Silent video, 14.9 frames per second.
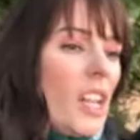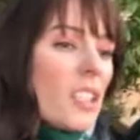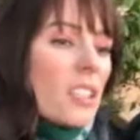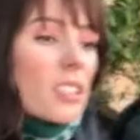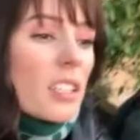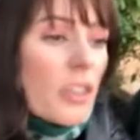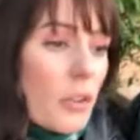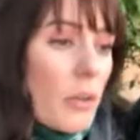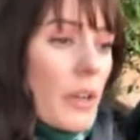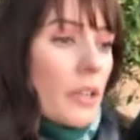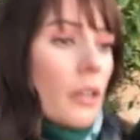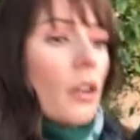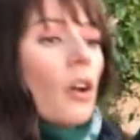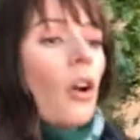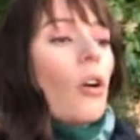Slytherin
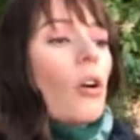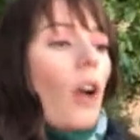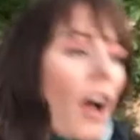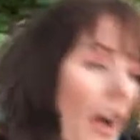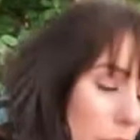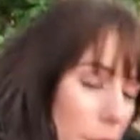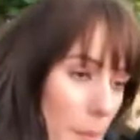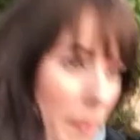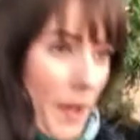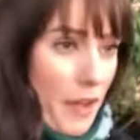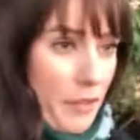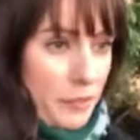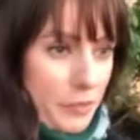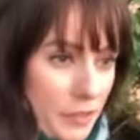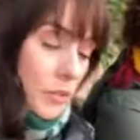or
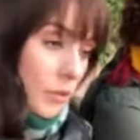Hufflepuff?